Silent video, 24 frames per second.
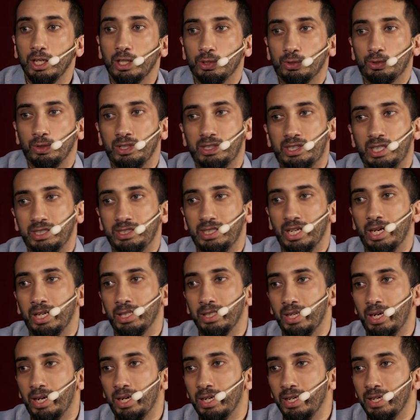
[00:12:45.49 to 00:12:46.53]
So he says, Ya
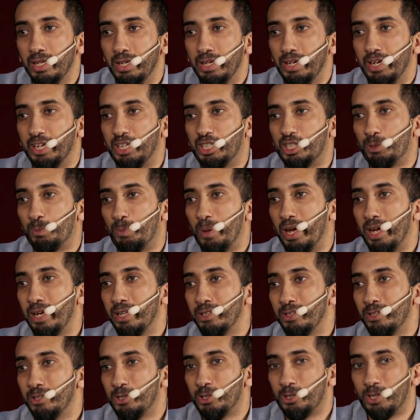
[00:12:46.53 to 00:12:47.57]
Allah,
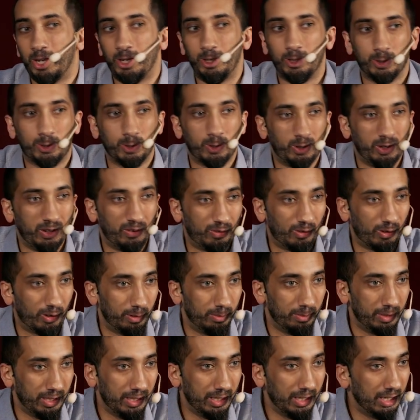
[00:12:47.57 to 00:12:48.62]
expand this territory for
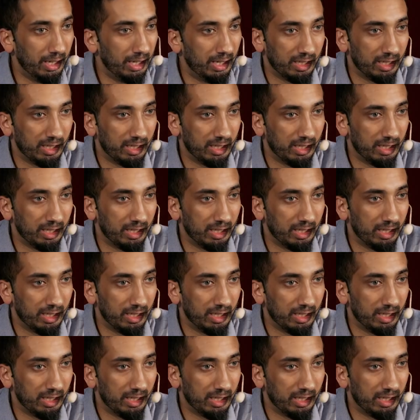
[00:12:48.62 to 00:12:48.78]
me.